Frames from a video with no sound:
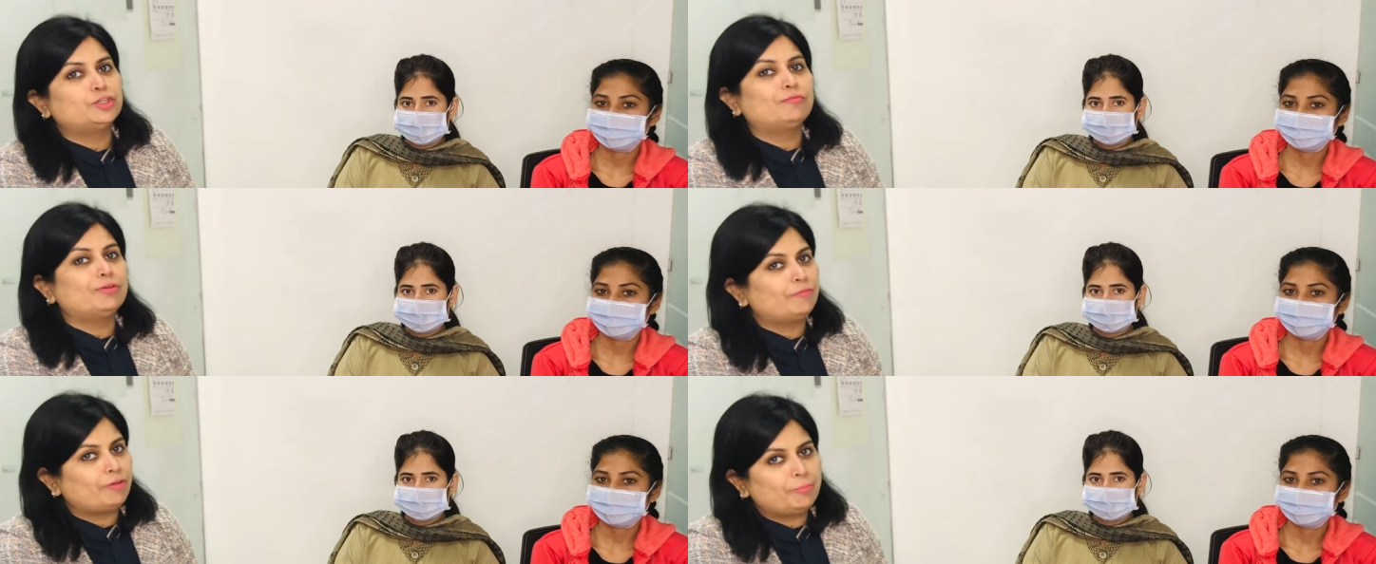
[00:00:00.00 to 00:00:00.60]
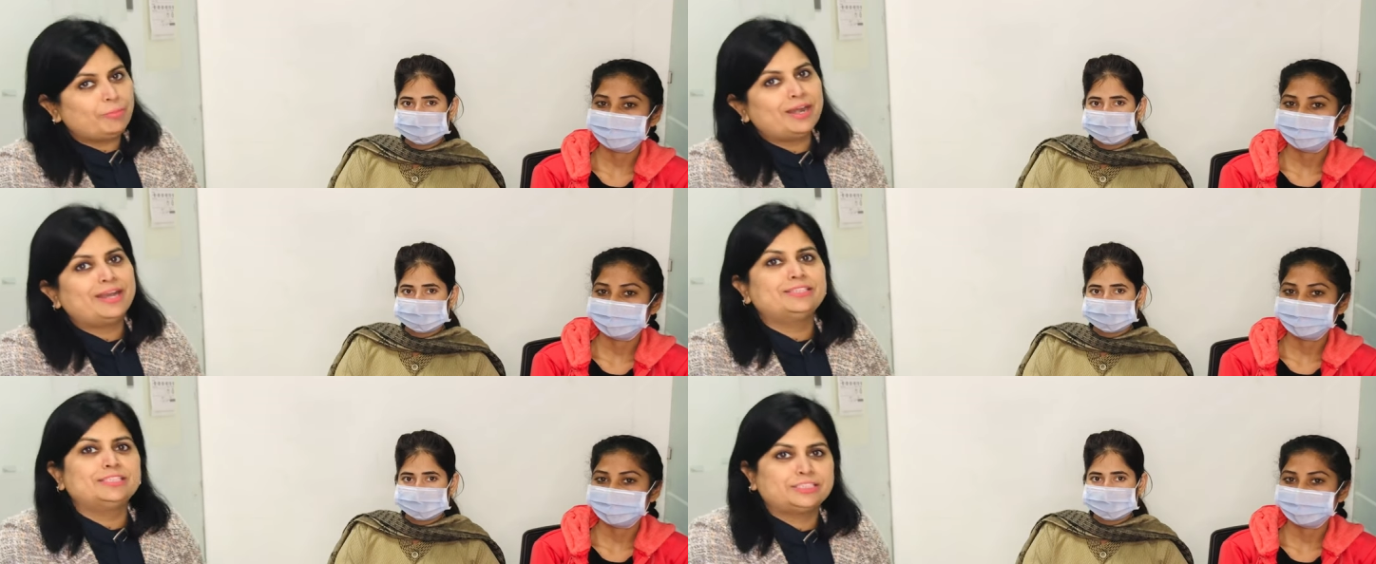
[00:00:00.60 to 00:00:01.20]
Speaker 1: of November
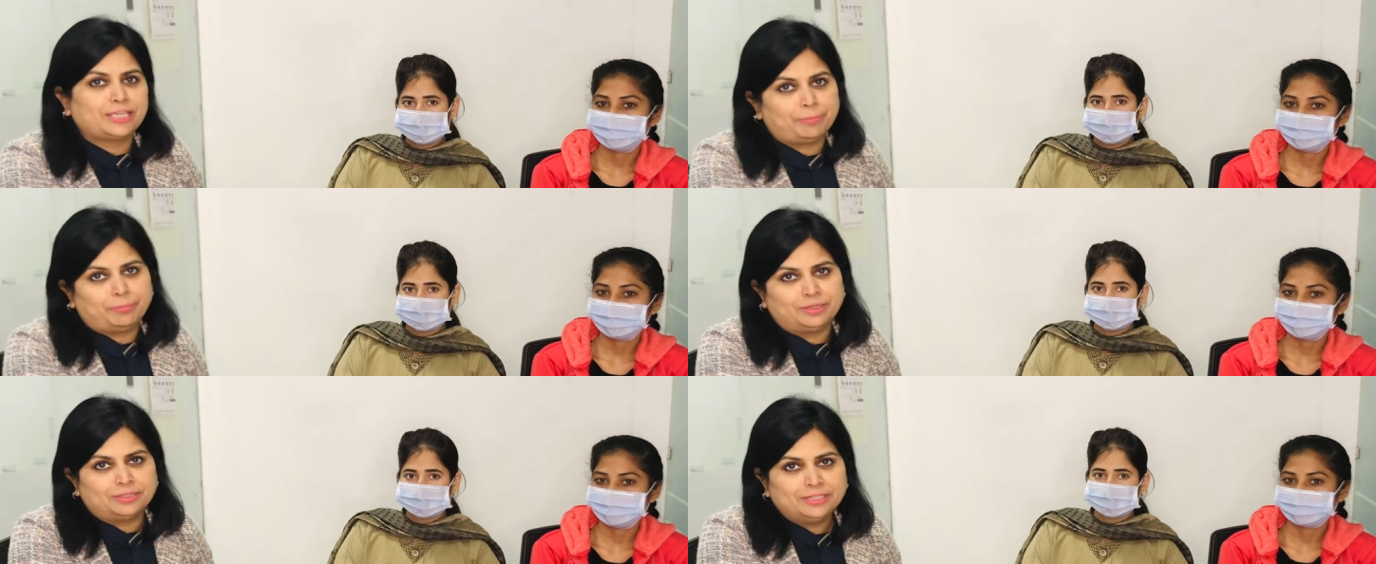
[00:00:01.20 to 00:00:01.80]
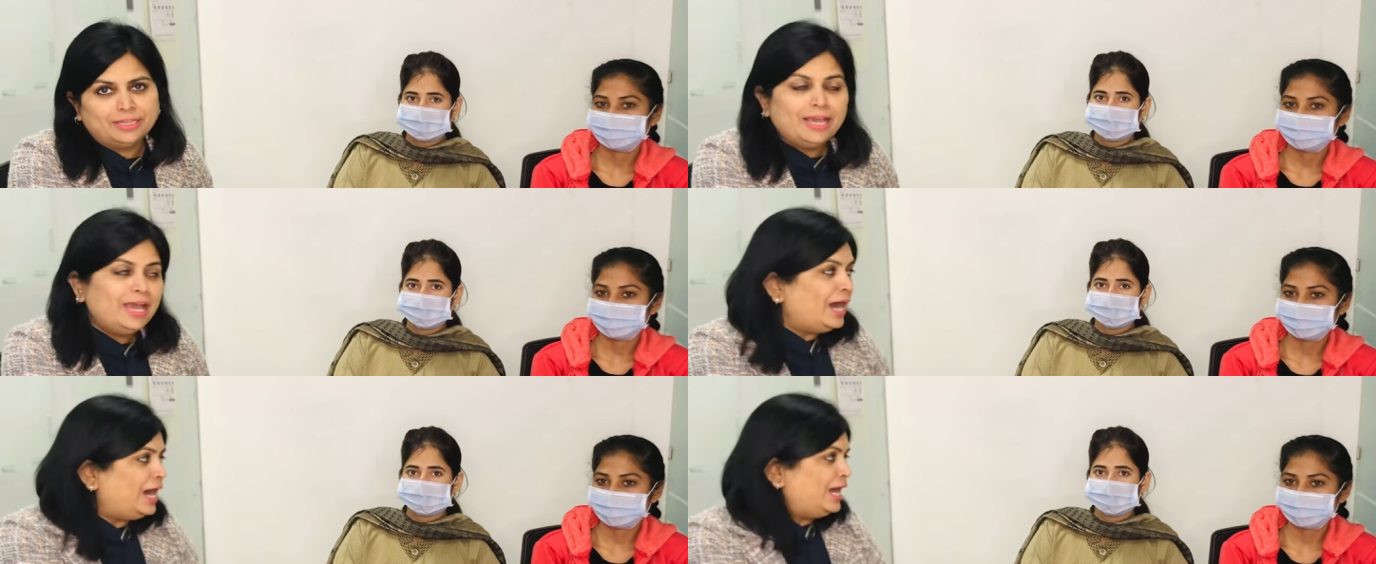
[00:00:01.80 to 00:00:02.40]
and December.
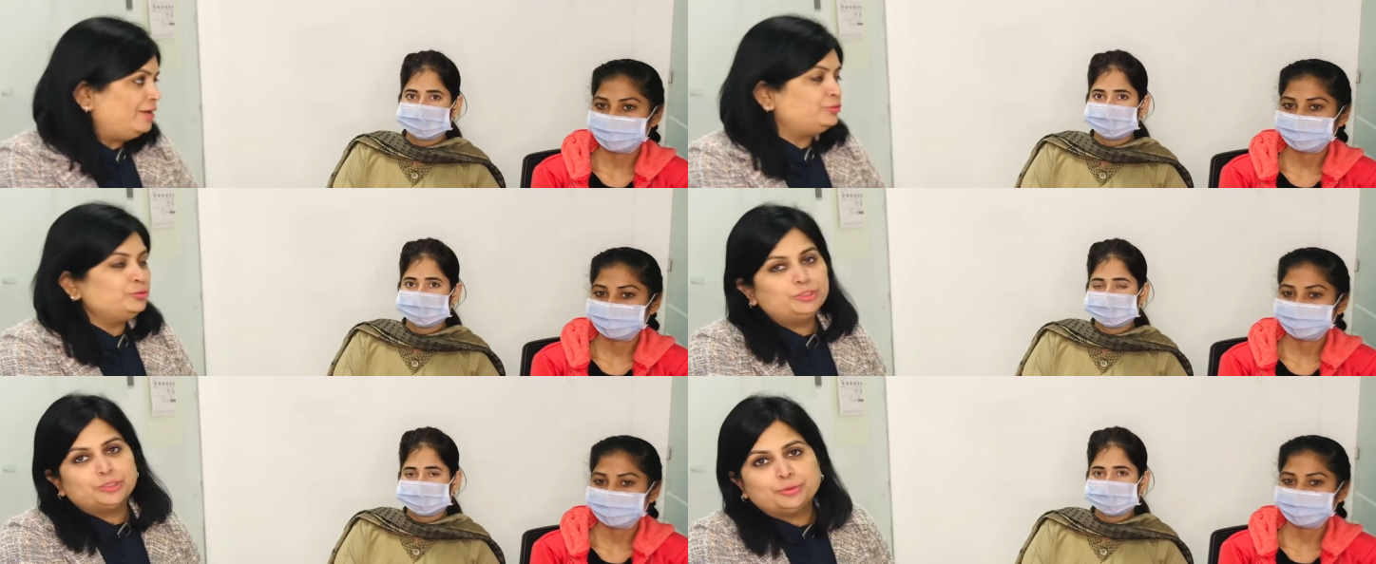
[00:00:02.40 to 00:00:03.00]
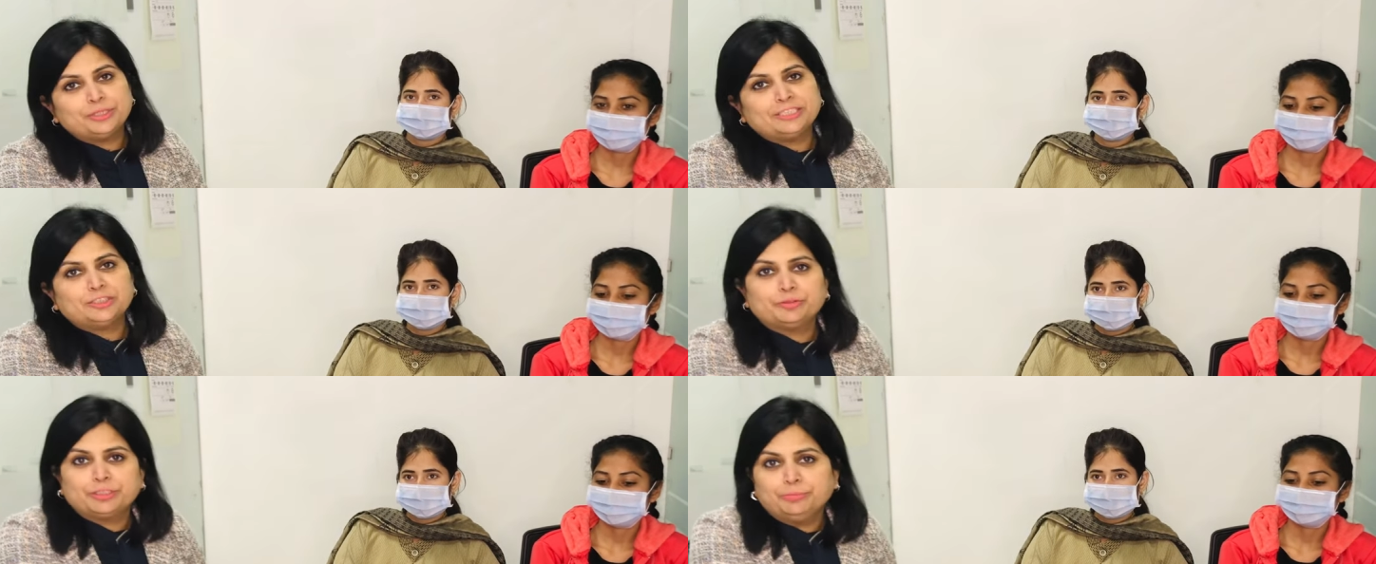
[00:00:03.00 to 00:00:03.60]
I have two students
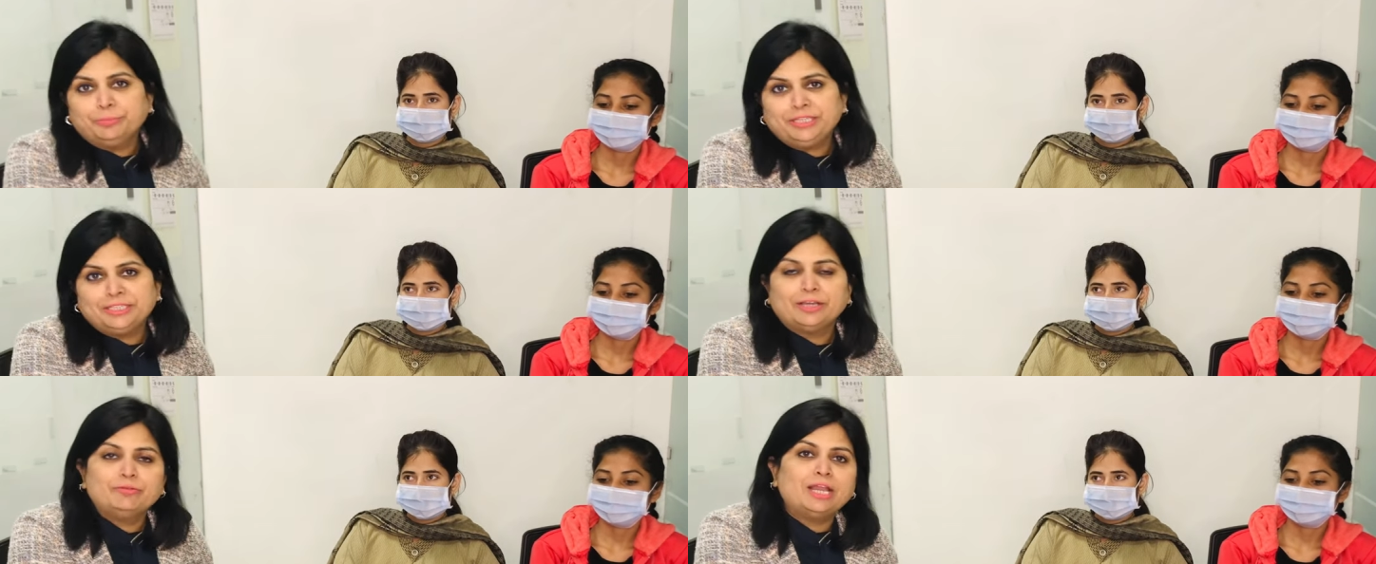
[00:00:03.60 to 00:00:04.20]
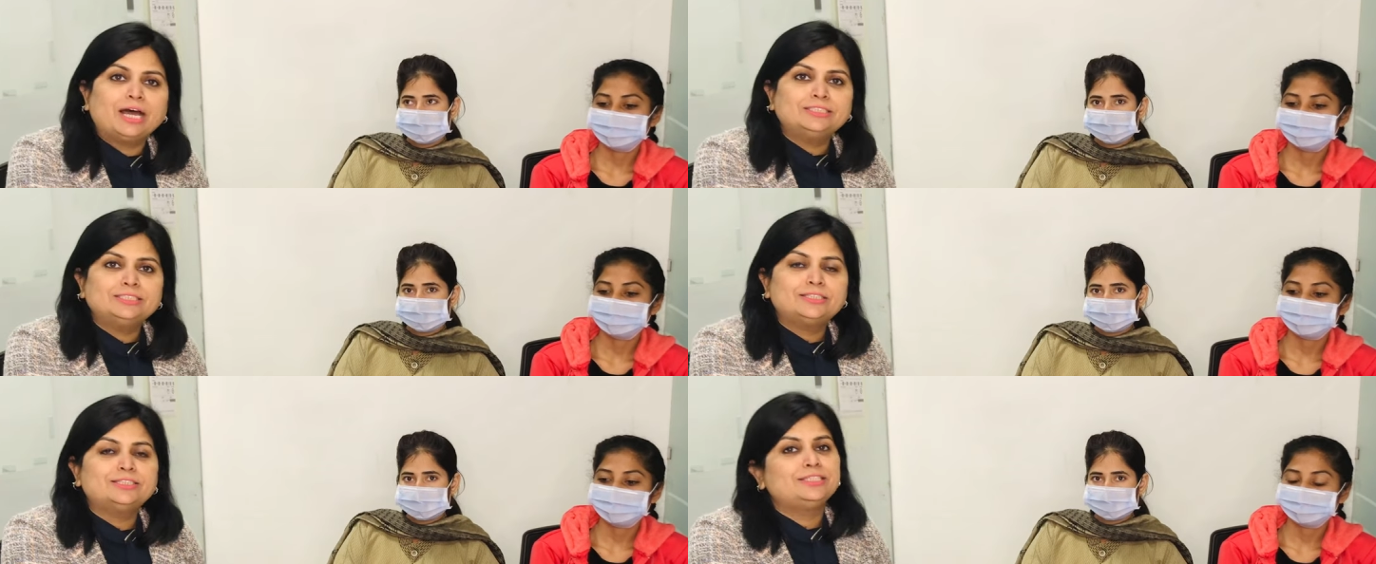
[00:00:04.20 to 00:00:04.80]
with me. They will
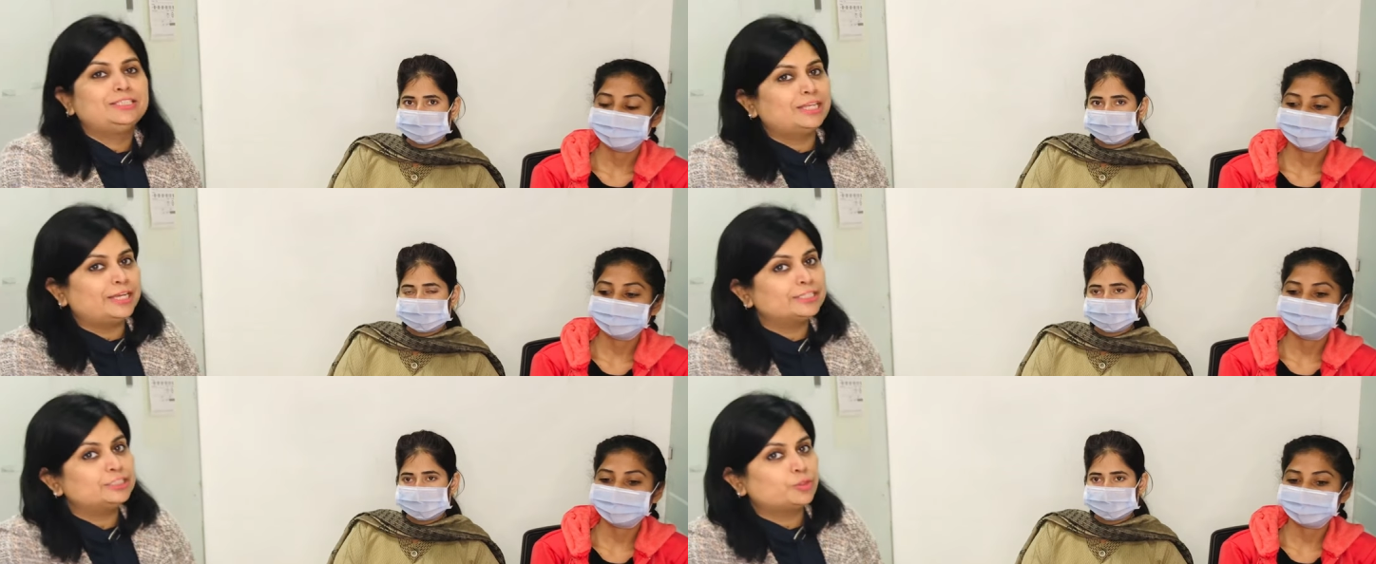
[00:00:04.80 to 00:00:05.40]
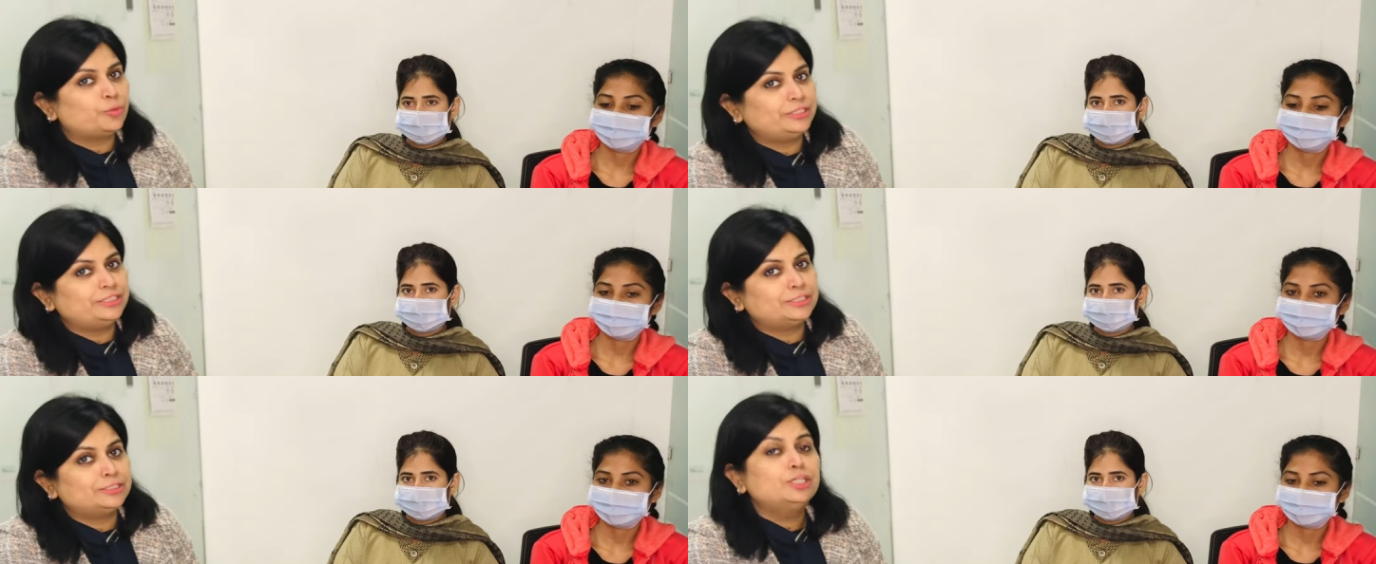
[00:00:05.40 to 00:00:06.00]
answer these latest
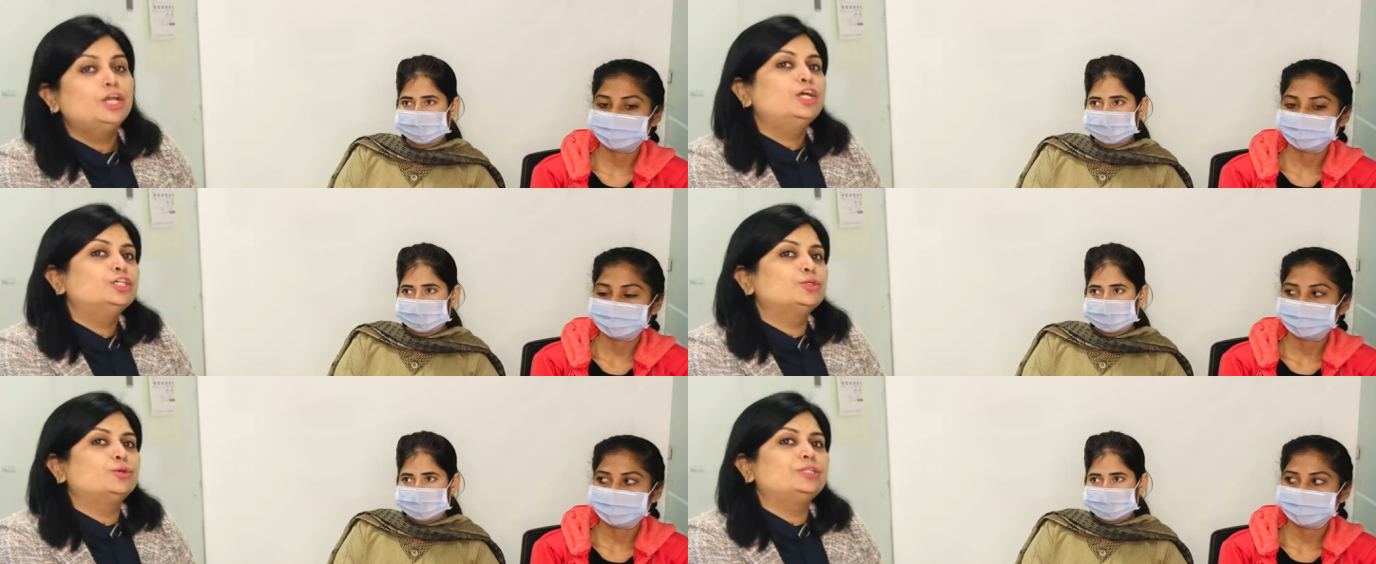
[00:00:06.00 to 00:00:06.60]
questions so